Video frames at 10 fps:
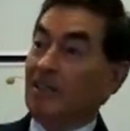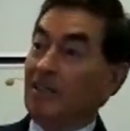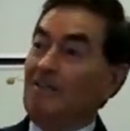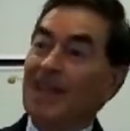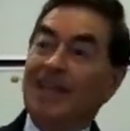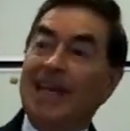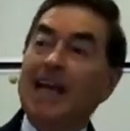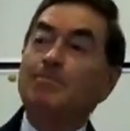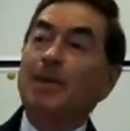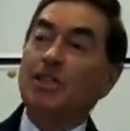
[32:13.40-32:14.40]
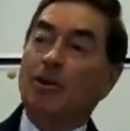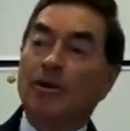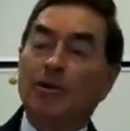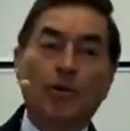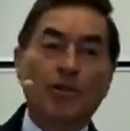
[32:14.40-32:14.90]
The Last Passover
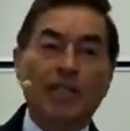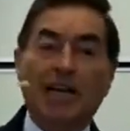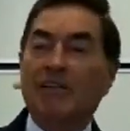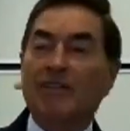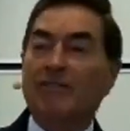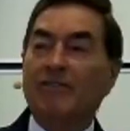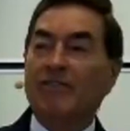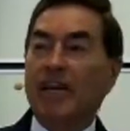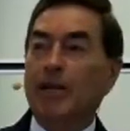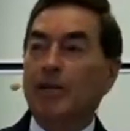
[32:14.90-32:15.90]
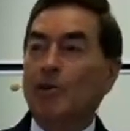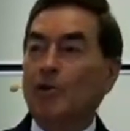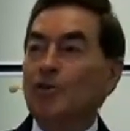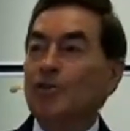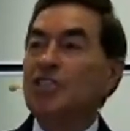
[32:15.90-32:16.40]
was celebrated by the
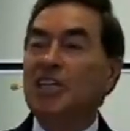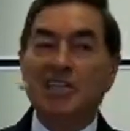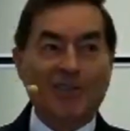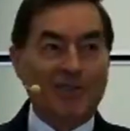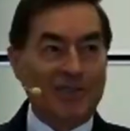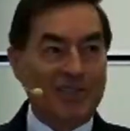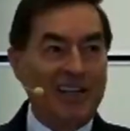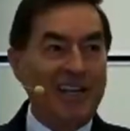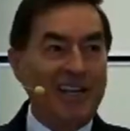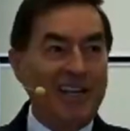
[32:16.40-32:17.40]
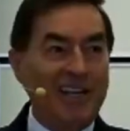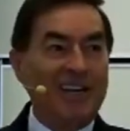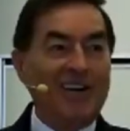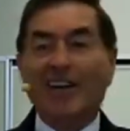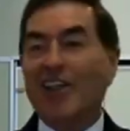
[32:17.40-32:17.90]
Lord Jesus on a
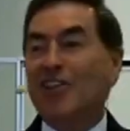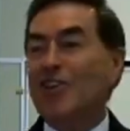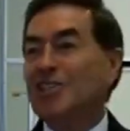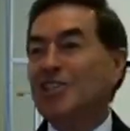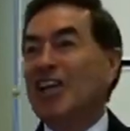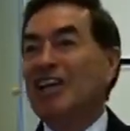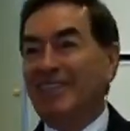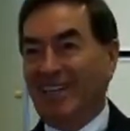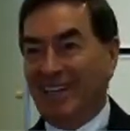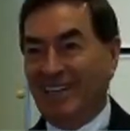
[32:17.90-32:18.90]
Thursday evening.